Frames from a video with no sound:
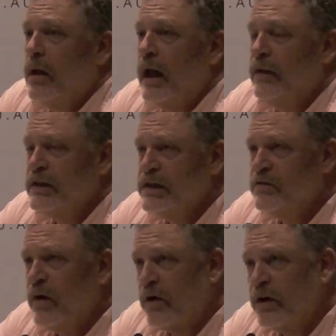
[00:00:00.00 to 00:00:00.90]
And this is
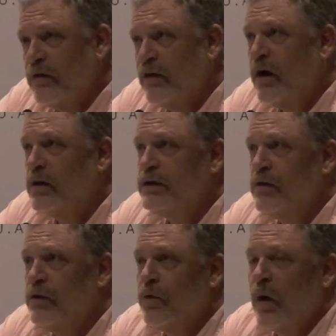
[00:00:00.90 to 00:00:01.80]
very difficult
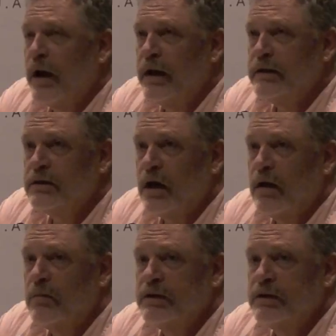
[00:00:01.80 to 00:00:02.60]
if your writing time